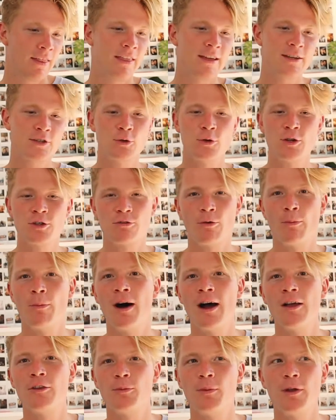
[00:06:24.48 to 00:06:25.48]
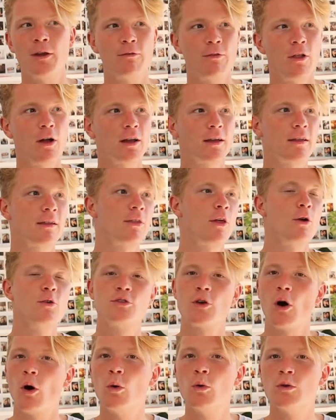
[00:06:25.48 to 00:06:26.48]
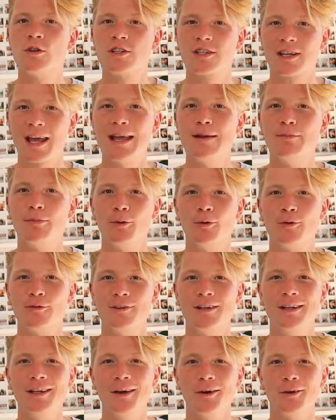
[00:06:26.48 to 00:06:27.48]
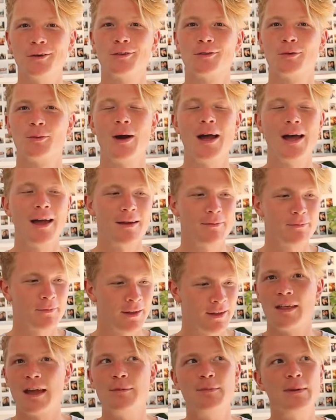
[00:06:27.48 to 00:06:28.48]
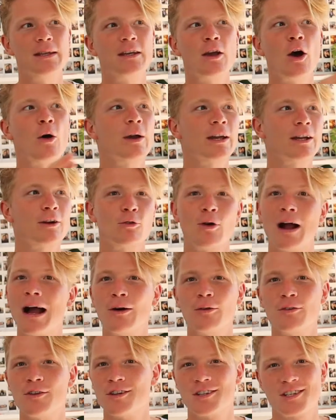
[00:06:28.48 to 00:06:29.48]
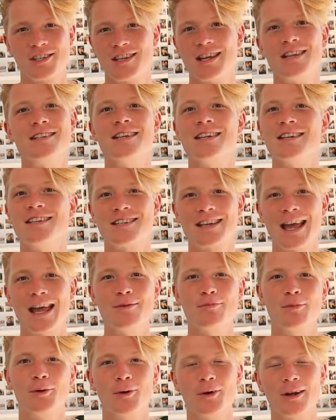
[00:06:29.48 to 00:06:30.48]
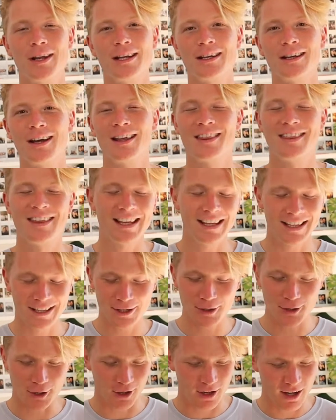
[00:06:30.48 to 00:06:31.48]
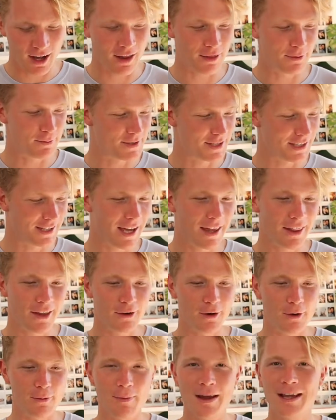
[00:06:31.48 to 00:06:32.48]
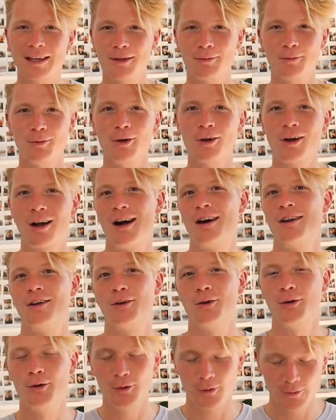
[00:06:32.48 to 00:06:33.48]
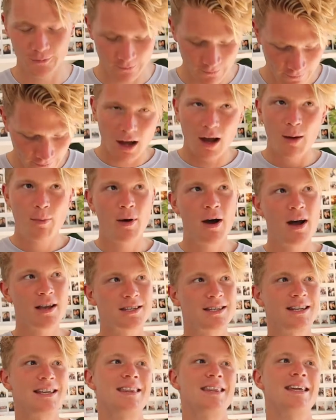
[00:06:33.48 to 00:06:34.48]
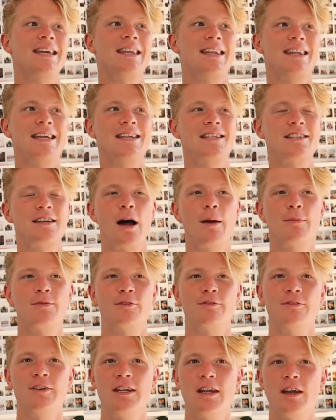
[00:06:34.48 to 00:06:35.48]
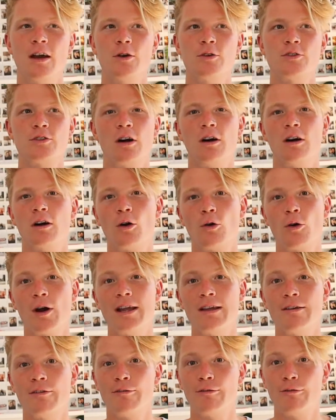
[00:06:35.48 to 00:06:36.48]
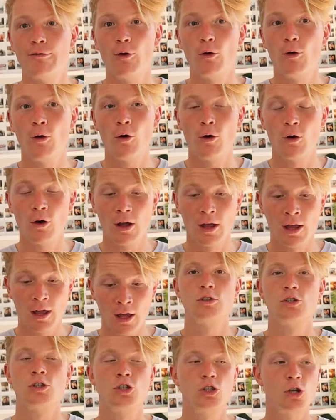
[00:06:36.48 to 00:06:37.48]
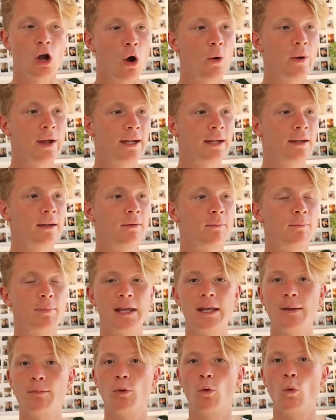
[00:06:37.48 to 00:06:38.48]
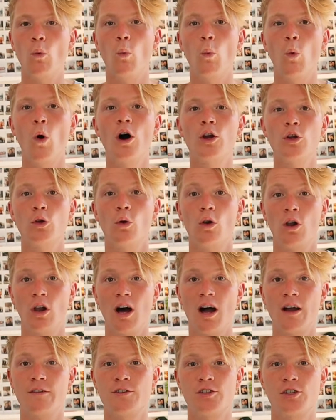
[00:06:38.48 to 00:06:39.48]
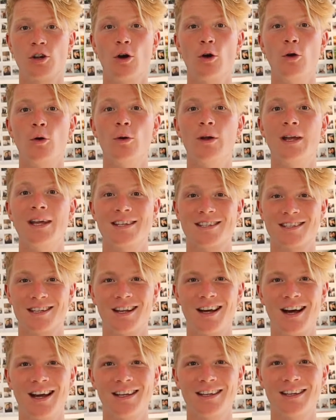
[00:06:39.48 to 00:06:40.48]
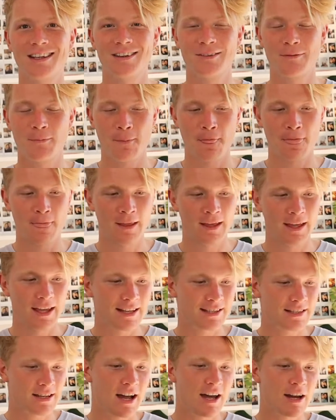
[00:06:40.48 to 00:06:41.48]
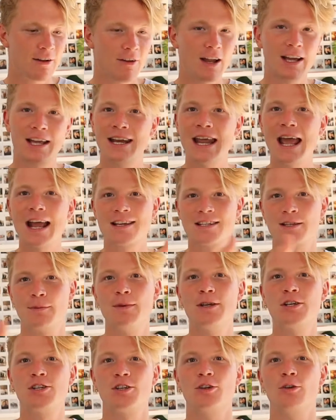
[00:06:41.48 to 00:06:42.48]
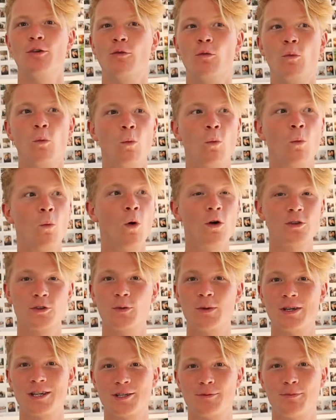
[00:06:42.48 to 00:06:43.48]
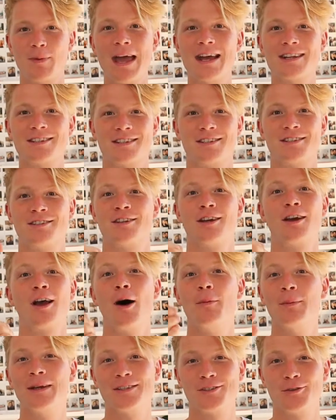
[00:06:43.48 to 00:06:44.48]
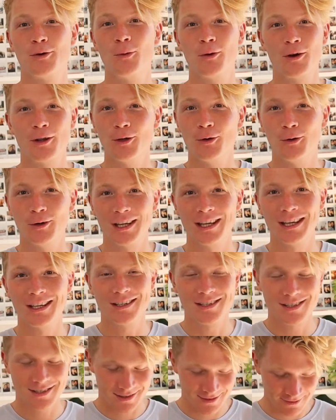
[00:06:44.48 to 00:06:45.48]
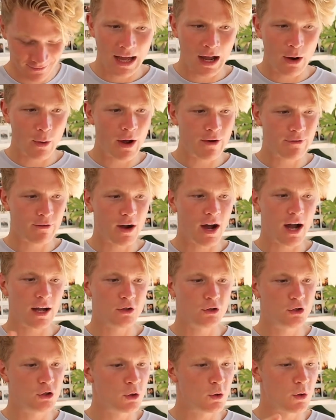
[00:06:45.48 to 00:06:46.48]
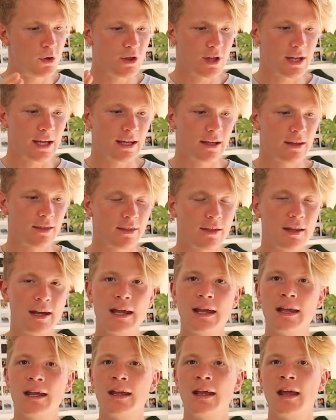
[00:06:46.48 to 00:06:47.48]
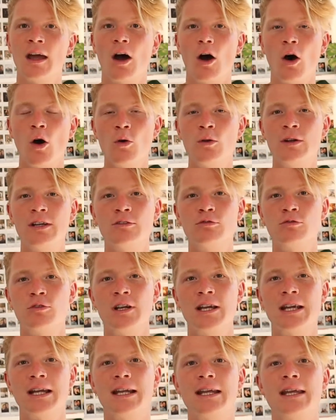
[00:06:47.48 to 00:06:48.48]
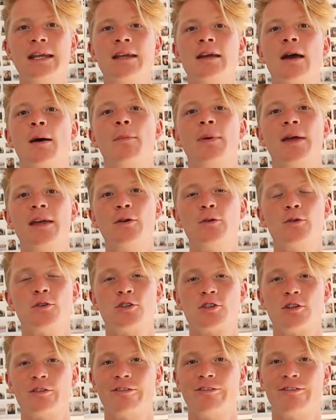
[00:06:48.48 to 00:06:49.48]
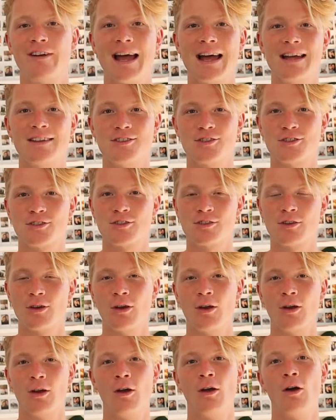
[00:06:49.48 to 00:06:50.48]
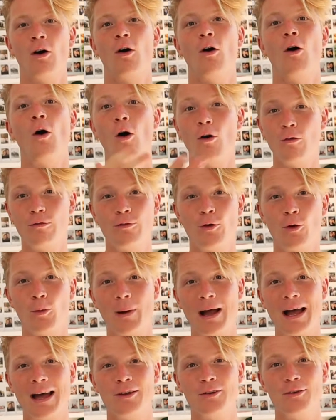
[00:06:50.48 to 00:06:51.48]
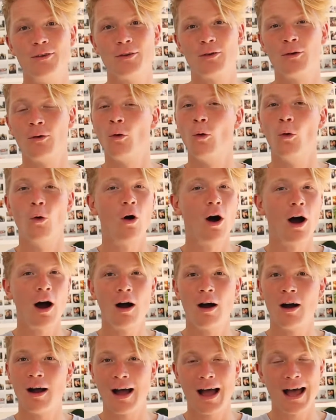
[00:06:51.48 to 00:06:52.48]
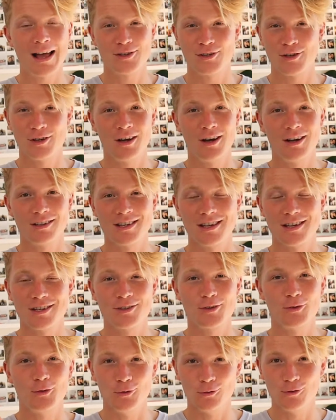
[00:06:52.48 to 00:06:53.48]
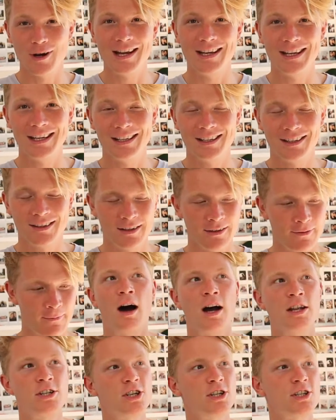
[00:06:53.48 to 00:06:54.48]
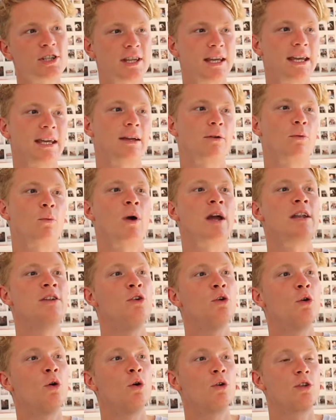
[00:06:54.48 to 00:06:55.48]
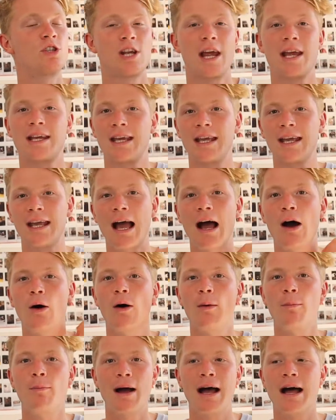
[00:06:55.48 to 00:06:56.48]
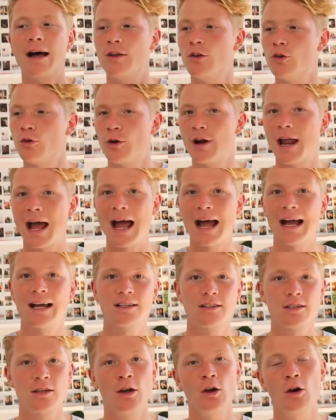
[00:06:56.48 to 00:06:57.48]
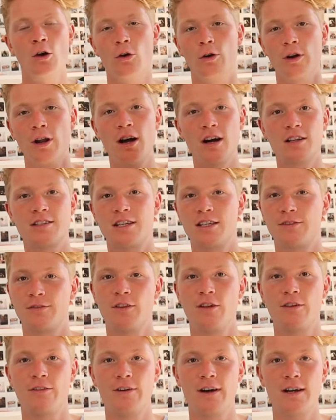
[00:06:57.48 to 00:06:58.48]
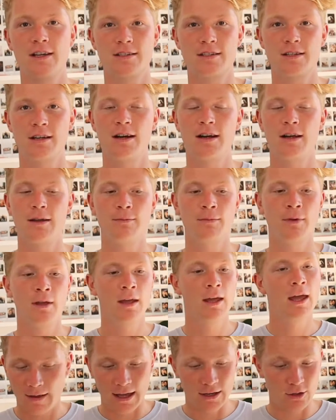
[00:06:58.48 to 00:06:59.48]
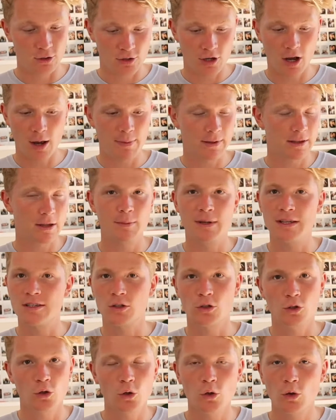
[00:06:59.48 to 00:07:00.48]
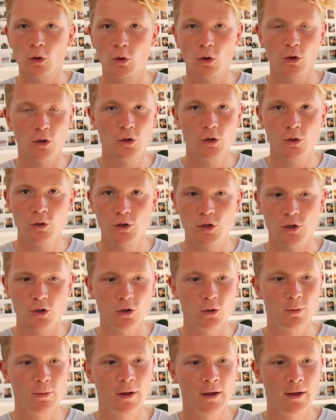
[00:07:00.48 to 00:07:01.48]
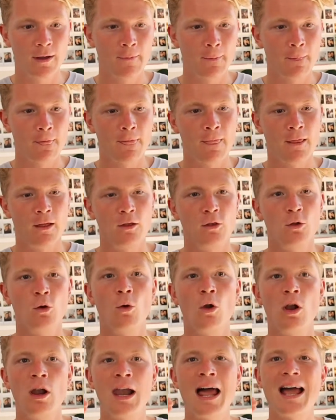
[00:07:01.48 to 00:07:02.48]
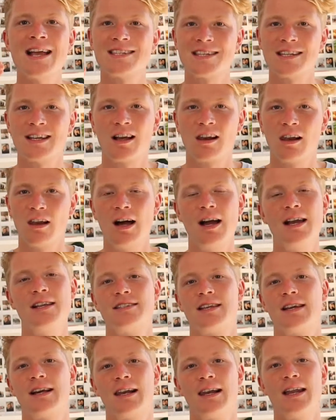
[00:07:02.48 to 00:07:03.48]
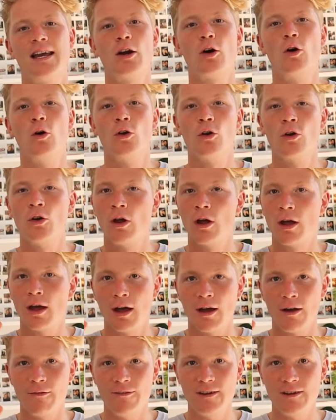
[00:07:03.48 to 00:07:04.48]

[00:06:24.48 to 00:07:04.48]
This always reminds me of like those old skateboard videos where they'd be going around a city skateboarding. I think you can cut them together and make them look kind of cool. I personally think these types of videos are great for showing people what your live show is like. It's kind of like an exhibition of what to expect to coming to one of your gigs. However, I do think that it only really appeals to fans of your band or as an artist already. I just think when you're checking out a band or an act or an artist for the first time and you're typing them into Google or YouTube, you're less inclined to click on a